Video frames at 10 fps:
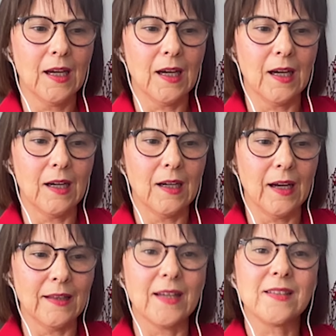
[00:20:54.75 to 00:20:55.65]

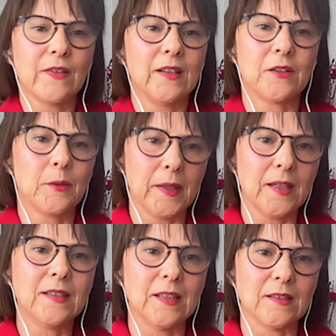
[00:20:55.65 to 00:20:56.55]
and that's
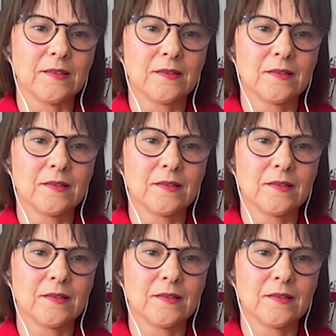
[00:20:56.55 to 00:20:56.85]
vulnerability.